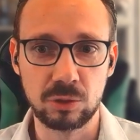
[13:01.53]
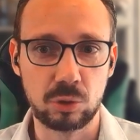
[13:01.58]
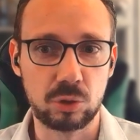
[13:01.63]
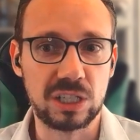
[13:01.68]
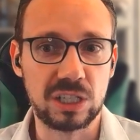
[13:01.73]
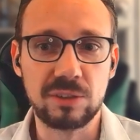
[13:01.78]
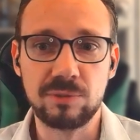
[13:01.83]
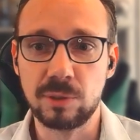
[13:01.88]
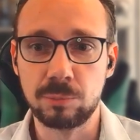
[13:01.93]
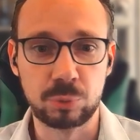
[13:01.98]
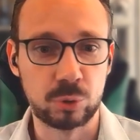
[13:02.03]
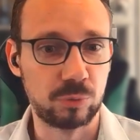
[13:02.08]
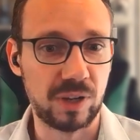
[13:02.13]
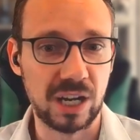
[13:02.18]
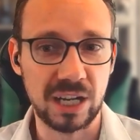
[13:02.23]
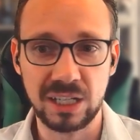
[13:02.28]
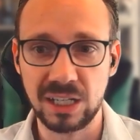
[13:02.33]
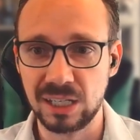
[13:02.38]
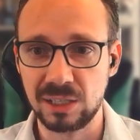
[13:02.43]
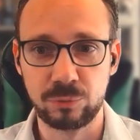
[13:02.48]
or even
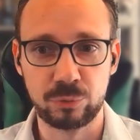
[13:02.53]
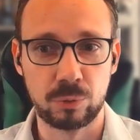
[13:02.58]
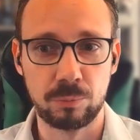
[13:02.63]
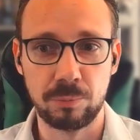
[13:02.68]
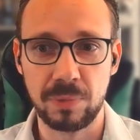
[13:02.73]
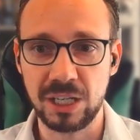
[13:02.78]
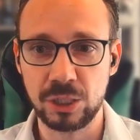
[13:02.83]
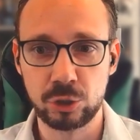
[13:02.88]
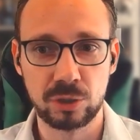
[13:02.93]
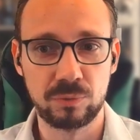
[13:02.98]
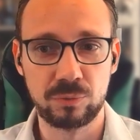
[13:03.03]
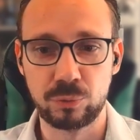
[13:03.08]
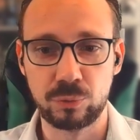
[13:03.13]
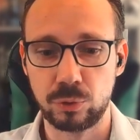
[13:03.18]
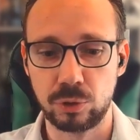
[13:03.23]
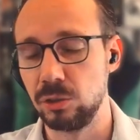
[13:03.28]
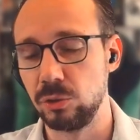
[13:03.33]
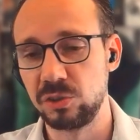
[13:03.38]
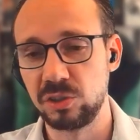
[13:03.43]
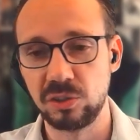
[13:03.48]
providing information for
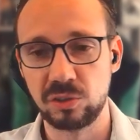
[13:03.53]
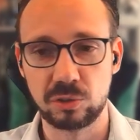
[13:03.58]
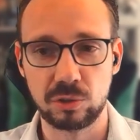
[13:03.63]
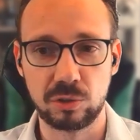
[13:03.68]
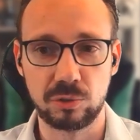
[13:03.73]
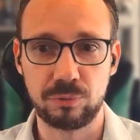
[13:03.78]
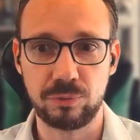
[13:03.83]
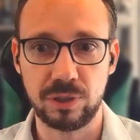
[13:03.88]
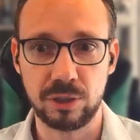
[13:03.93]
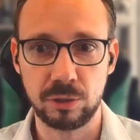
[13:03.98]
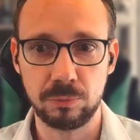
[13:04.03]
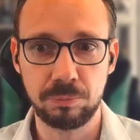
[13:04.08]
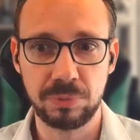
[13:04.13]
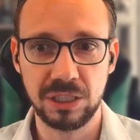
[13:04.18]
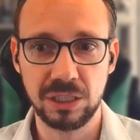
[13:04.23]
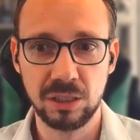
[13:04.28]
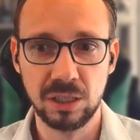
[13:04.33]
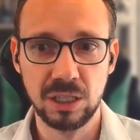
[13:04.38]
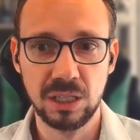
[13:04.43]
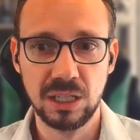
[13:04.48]
diagnosis or
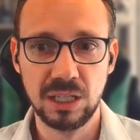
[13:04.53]
therapy,